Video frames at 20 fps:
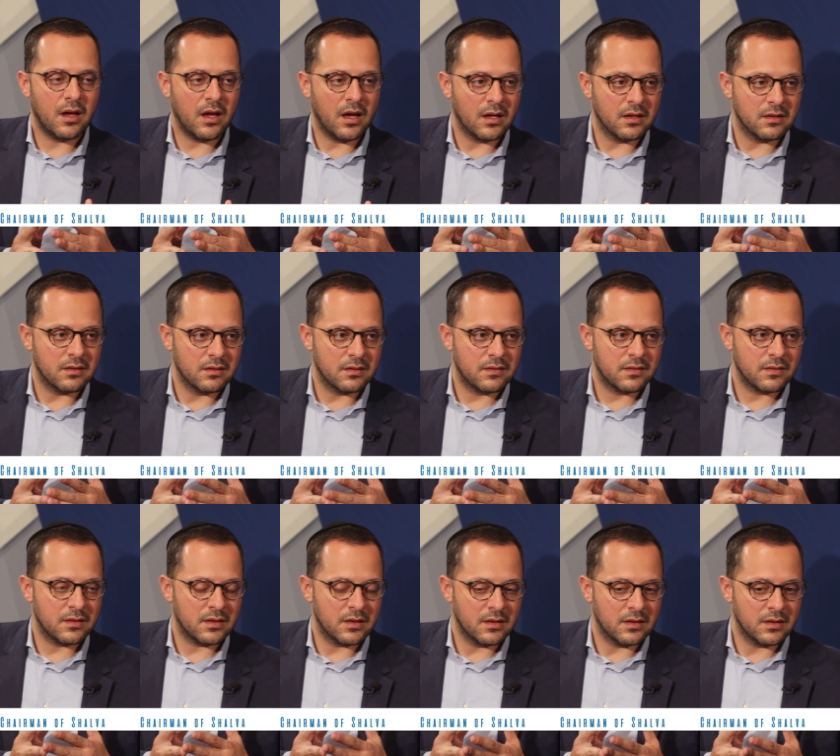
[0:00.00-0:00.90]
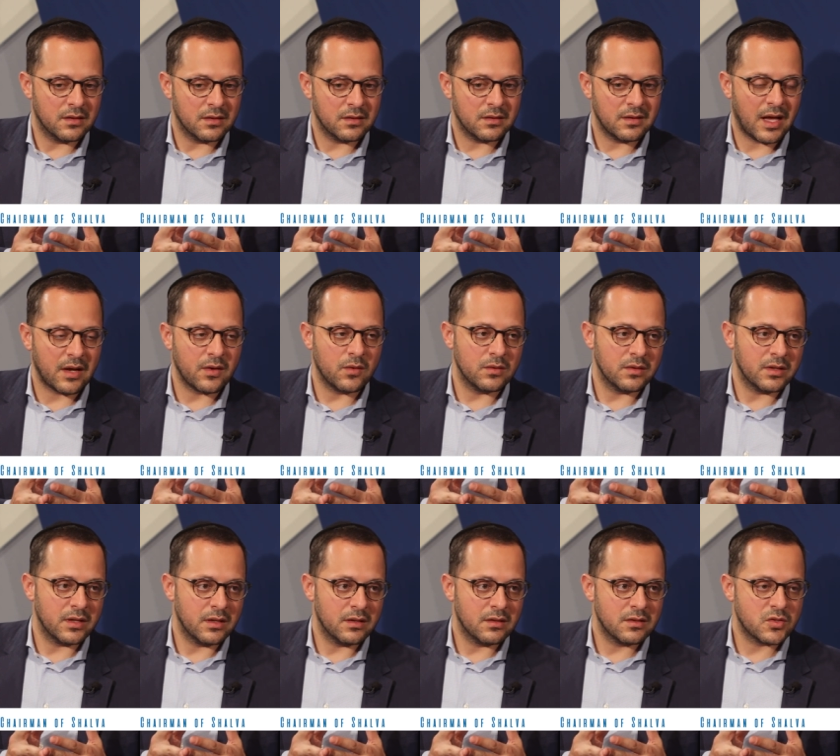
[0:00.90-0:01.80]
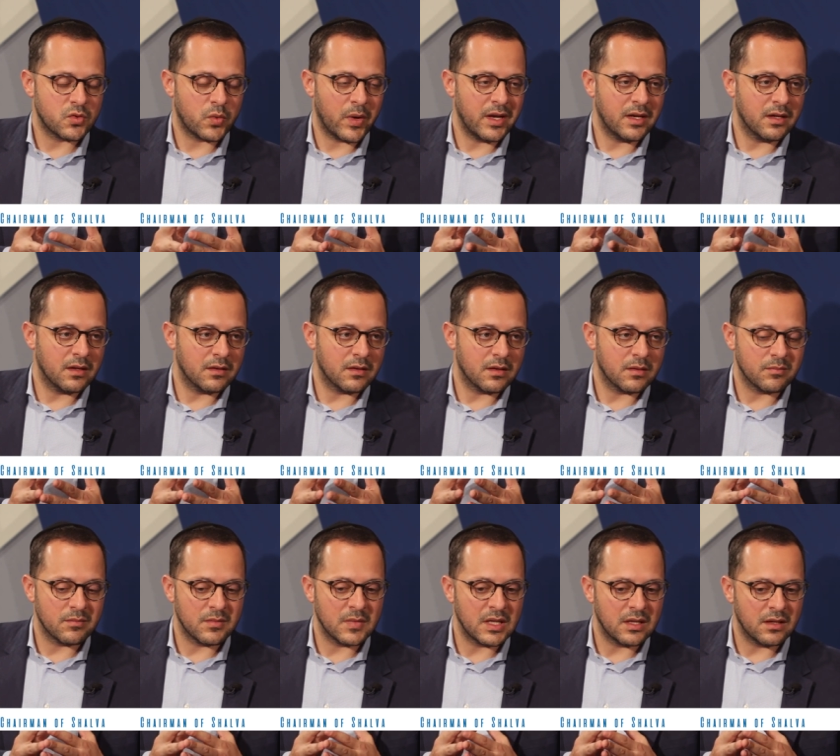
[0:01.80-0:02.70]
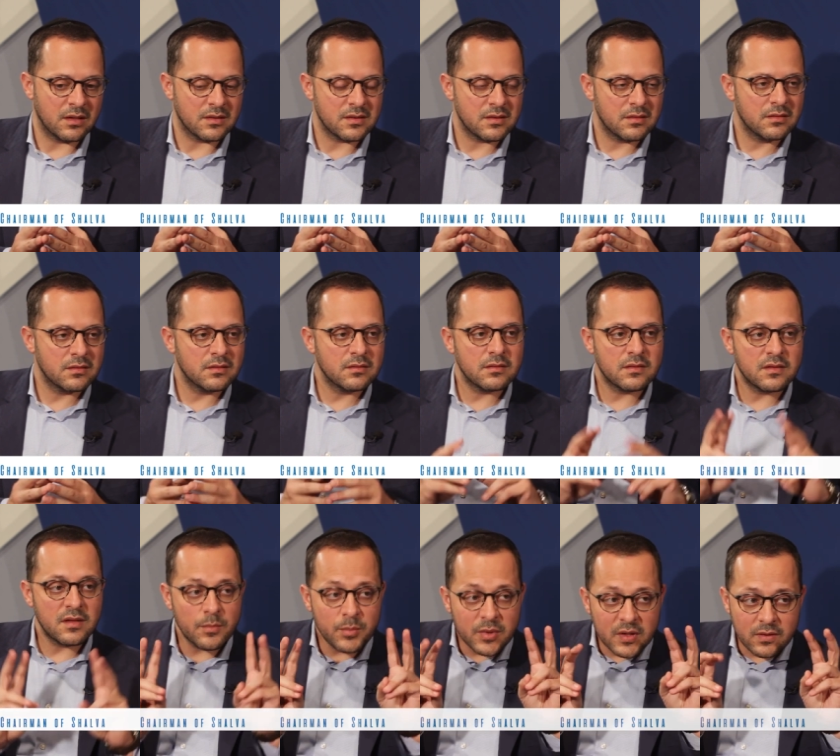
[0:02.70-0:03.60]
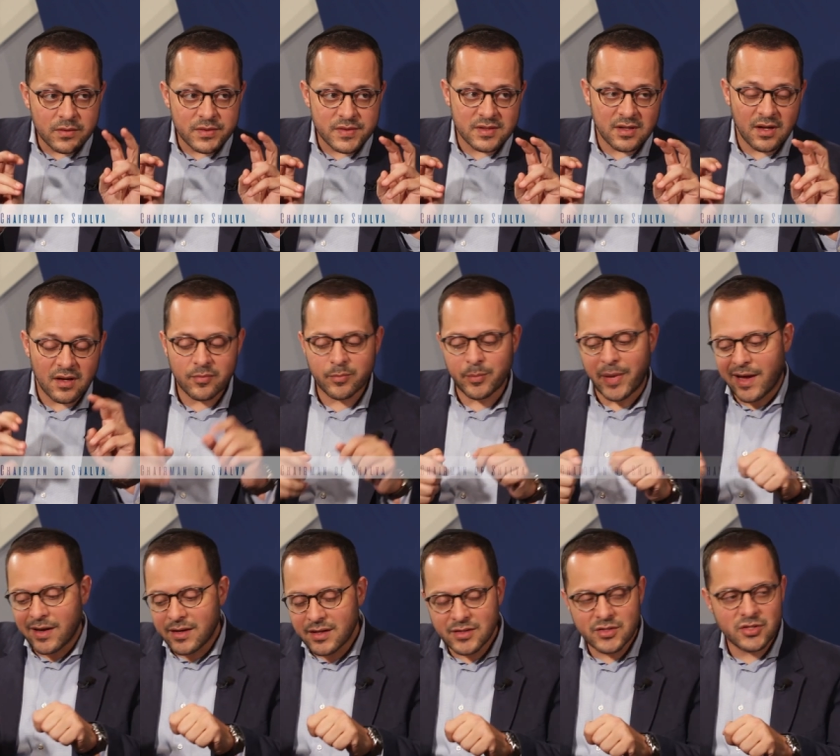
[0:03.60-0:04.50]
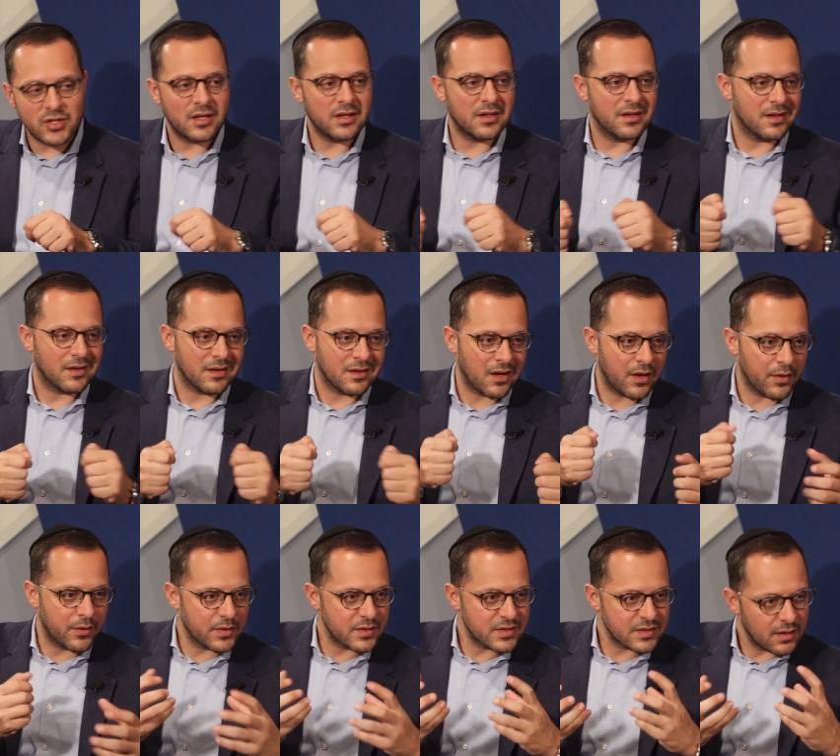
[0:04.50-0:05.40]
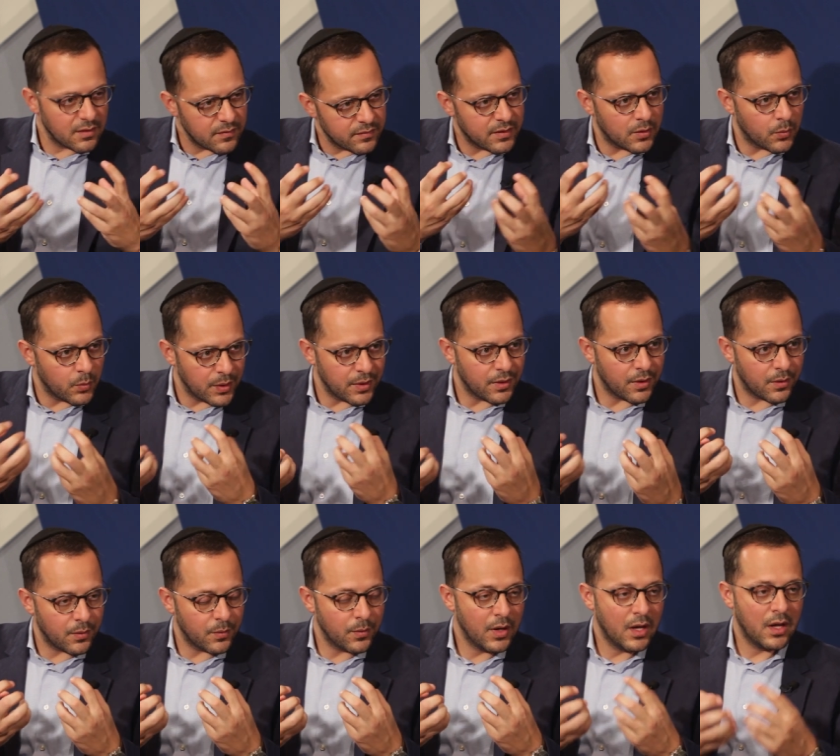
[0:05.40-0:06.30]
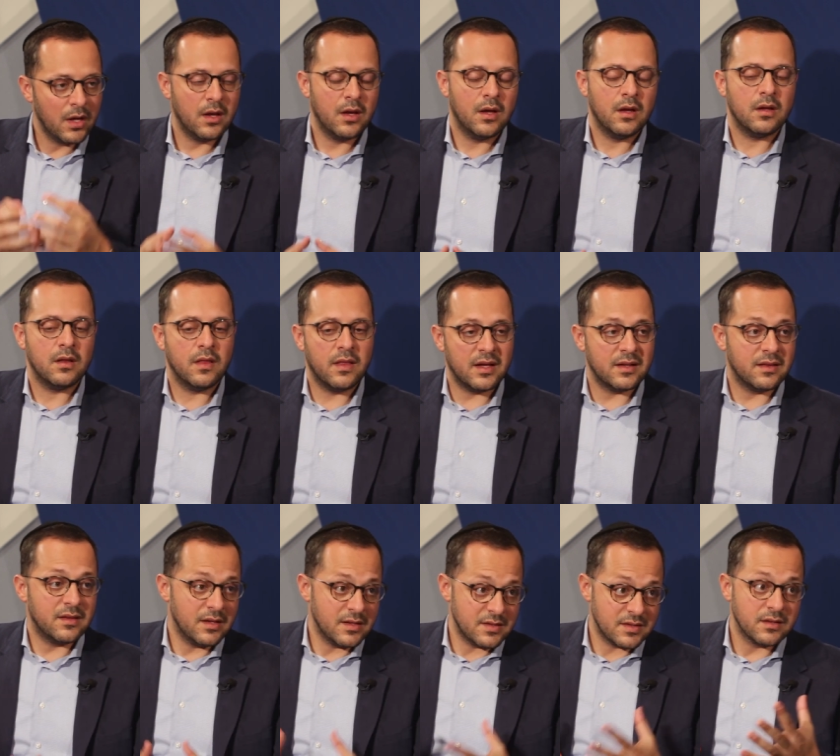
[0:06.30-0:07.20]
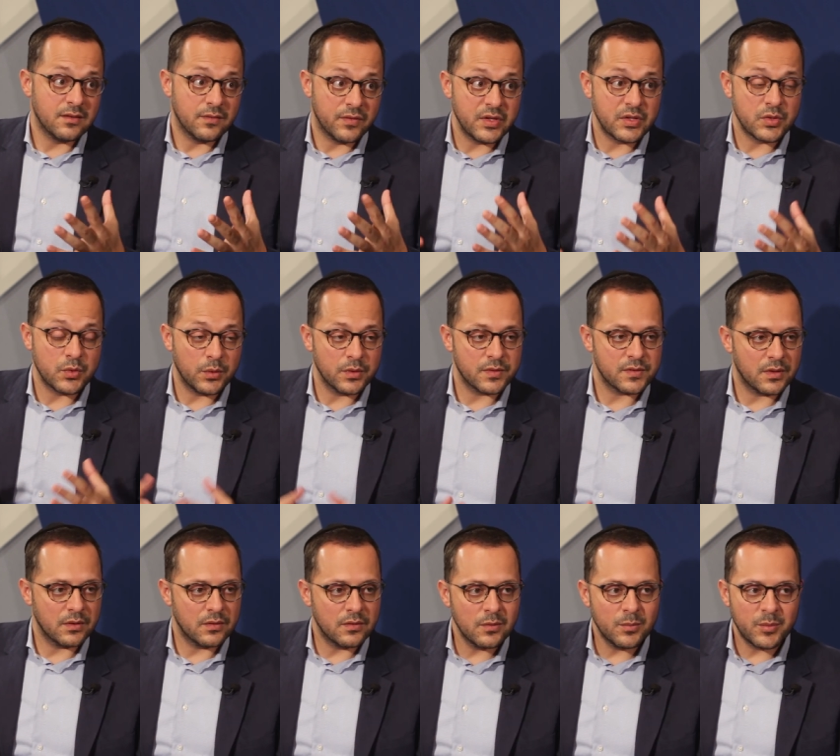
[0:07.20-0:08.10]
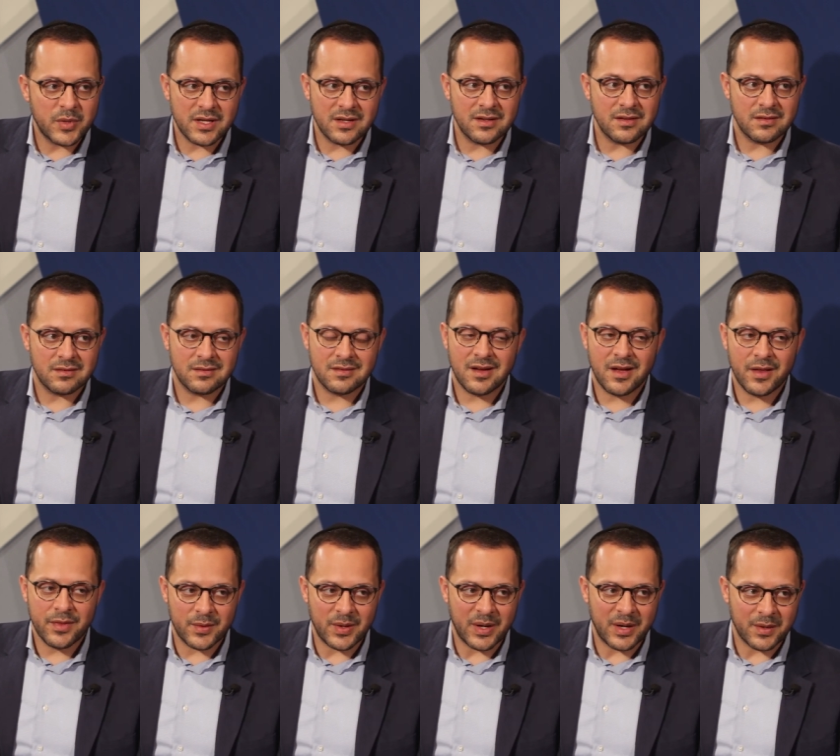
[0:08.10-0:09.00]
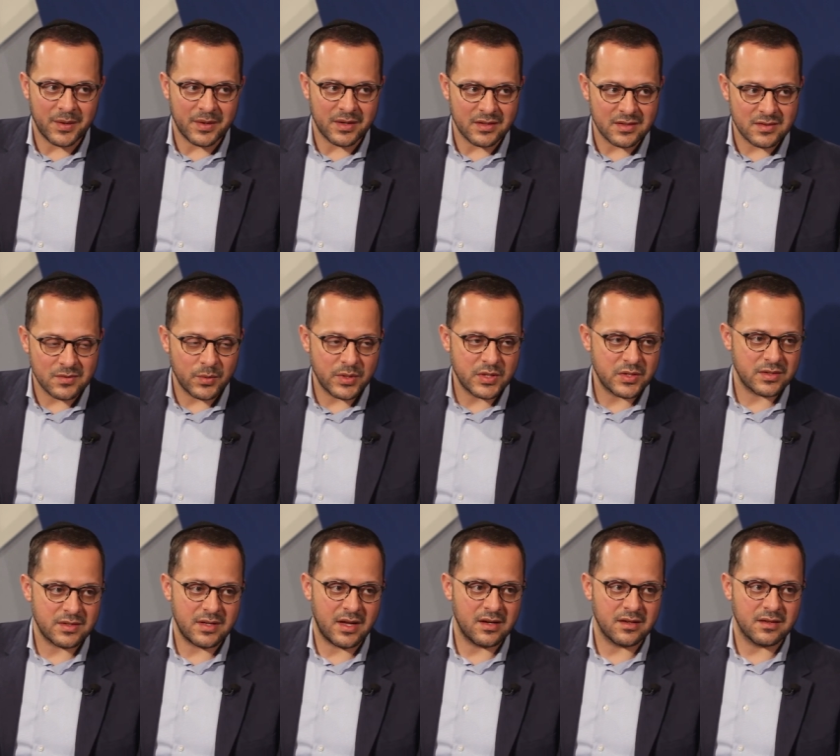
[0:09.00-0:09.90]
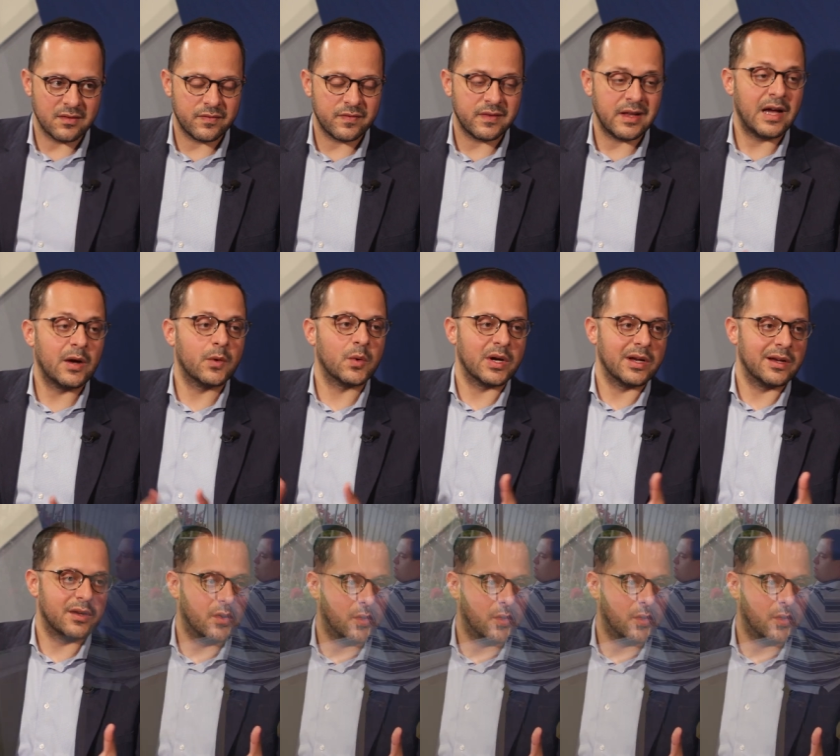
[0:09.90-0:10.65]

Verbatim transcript: and uh, not only training them in typical stuff, packaging and other stuff that we know that these individuals could do, but in other areas. We just had a flowering